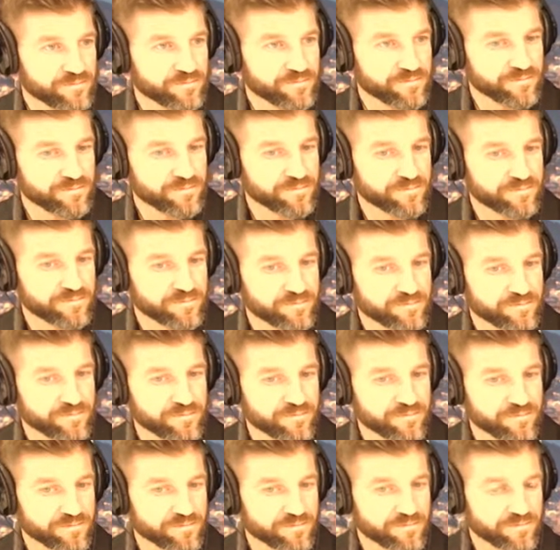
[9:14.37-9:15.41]

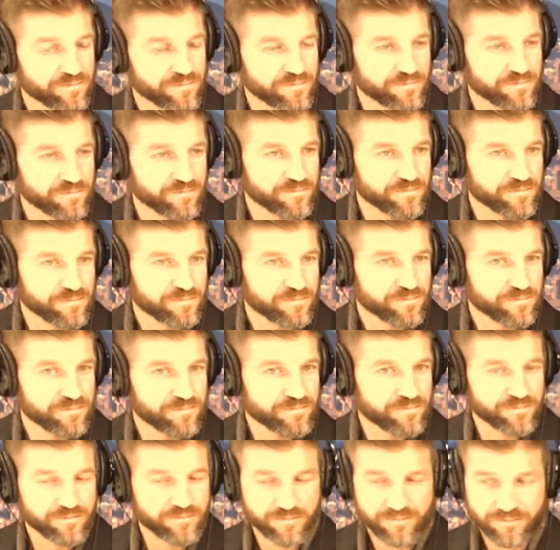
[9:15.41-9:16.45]

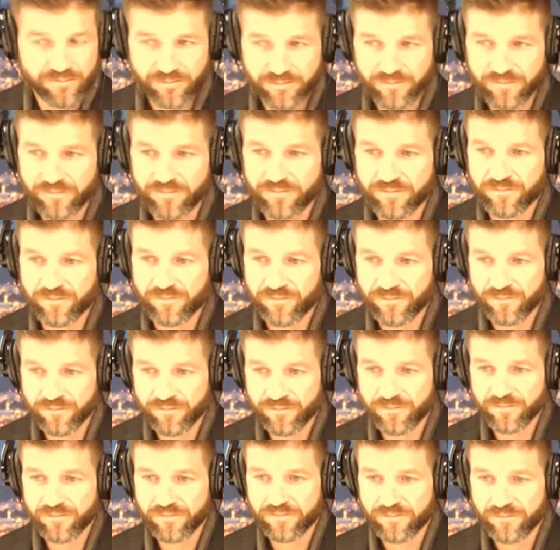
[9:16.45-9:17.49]

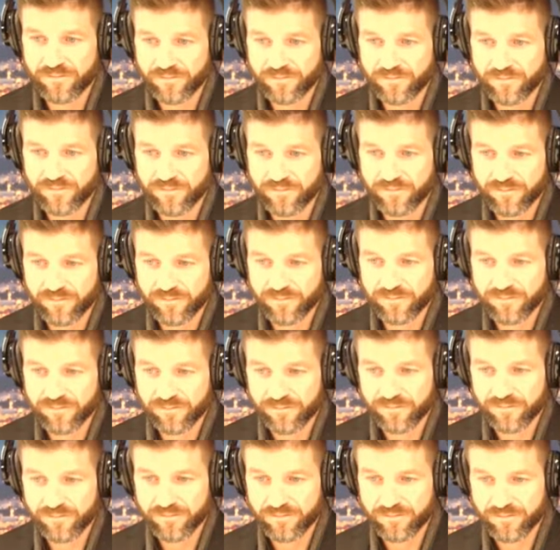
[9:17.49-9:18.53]

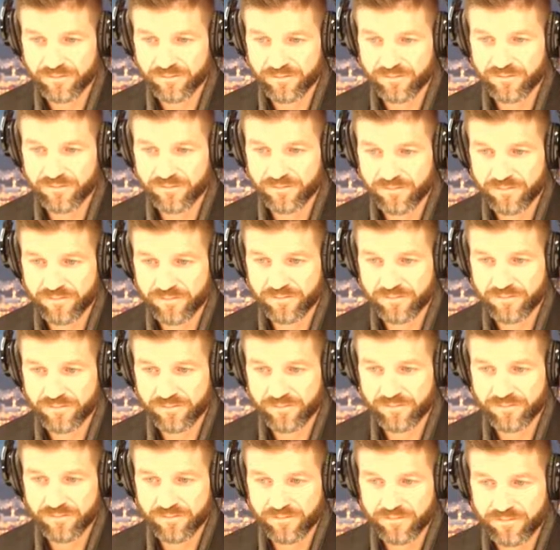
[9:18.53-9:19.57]

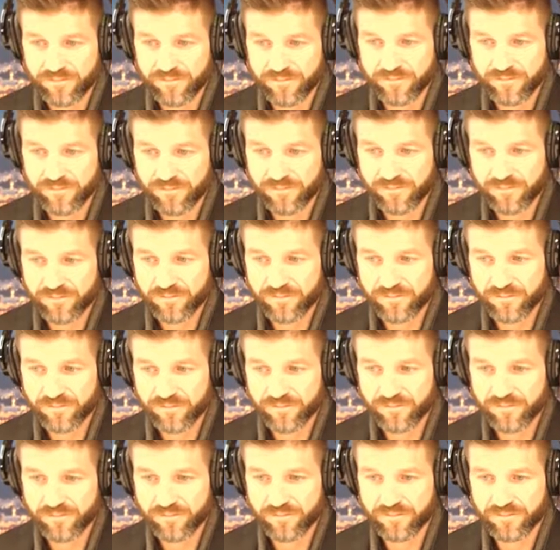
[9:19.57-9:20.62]

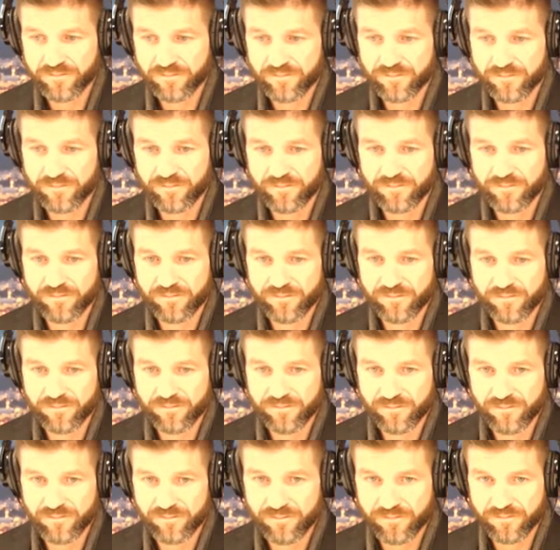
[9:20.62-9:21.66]

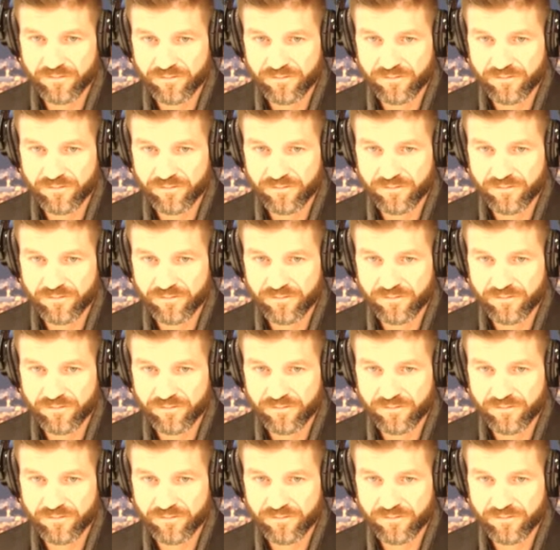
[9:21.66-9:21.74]
This person isn't speaking.